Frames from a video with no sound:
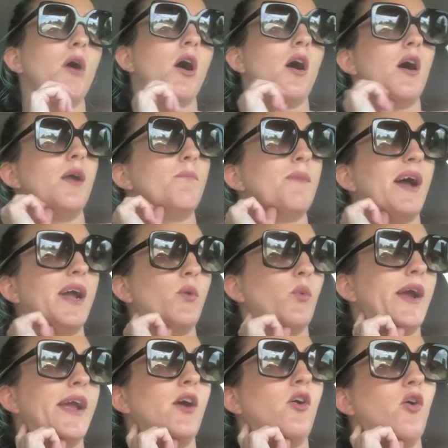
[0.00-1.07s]
on my
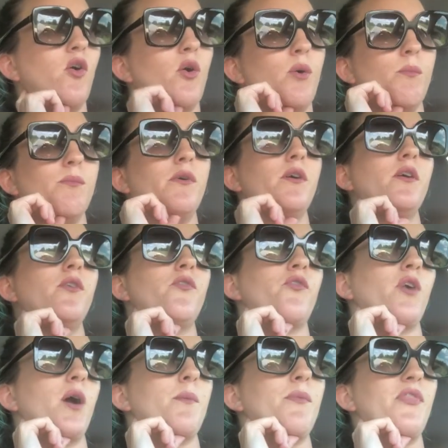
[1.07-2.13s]
way home
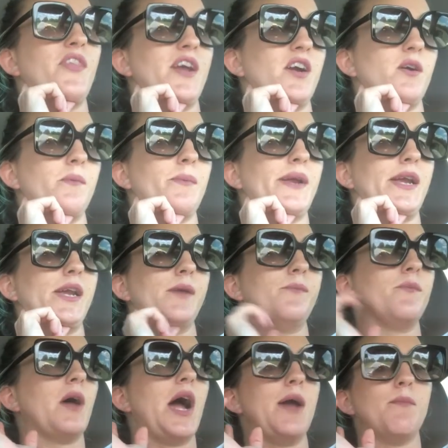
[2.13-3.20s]
from therapy.
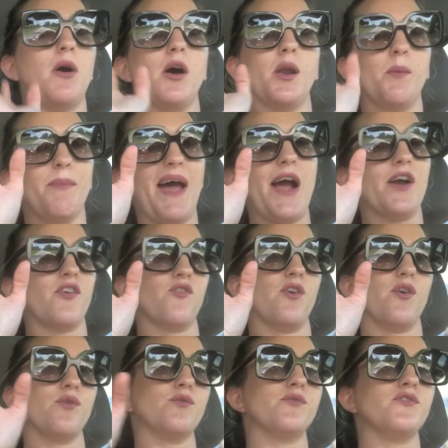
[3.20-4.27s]
I'm on a back
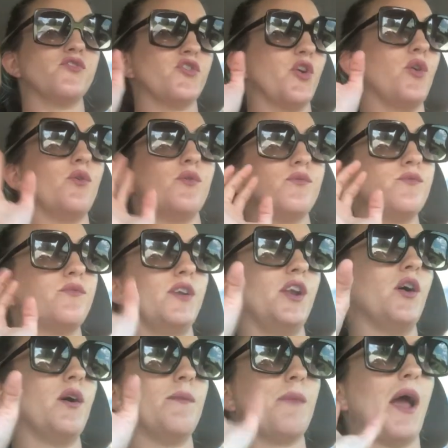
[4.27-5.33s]
road, so, you
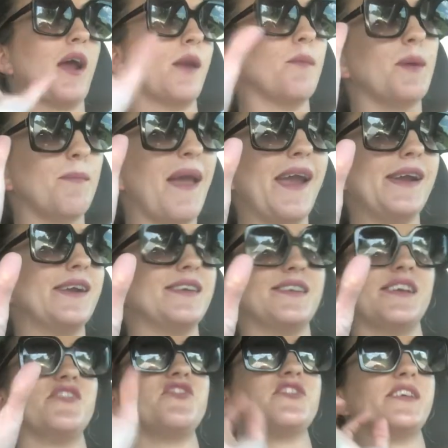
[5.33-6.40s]
know, I'm not going to be paying
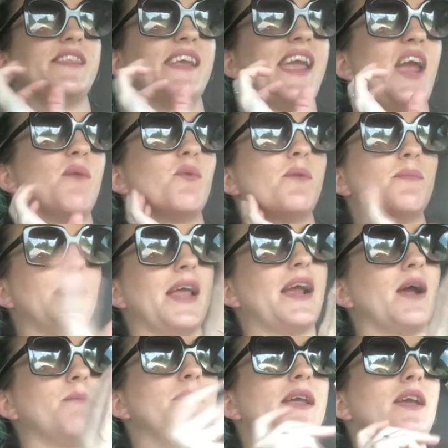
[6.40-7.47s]
attention to the camera, but, like,
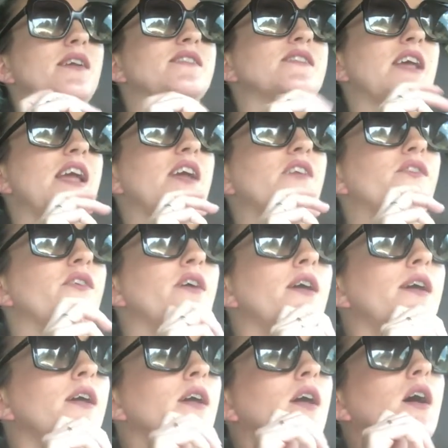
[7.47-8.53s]
I'm being safe.
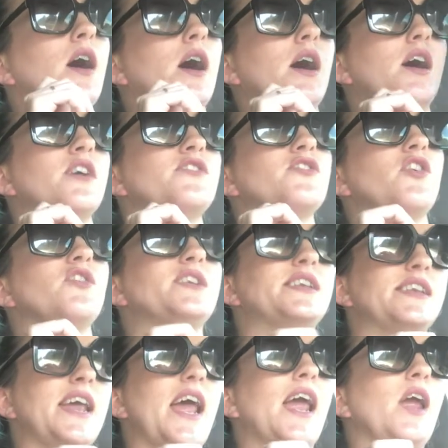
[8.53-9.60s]
Uh, so
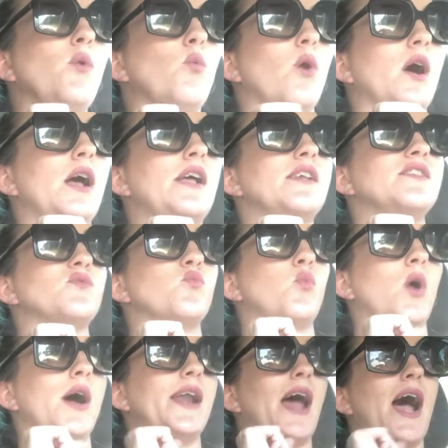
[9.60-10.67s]
today was
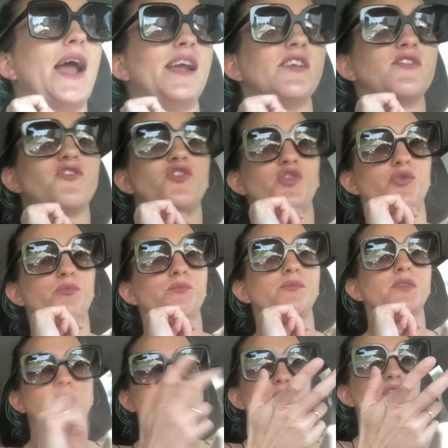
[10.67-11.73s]
what I
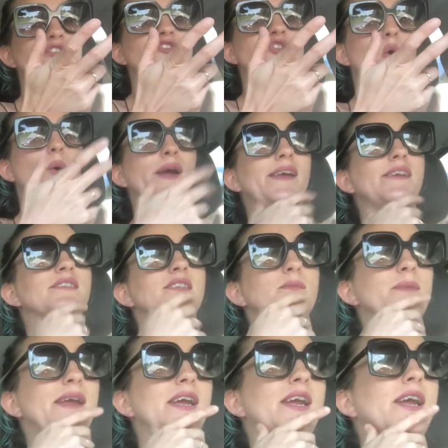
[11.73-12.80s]
assumed it was going to
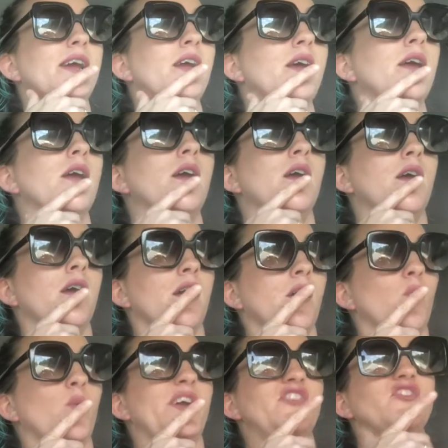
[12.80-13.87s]
be.
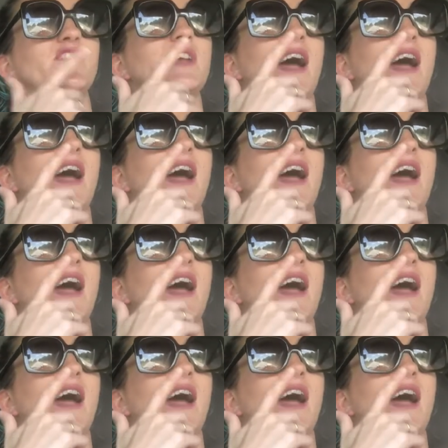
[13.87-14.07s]
We just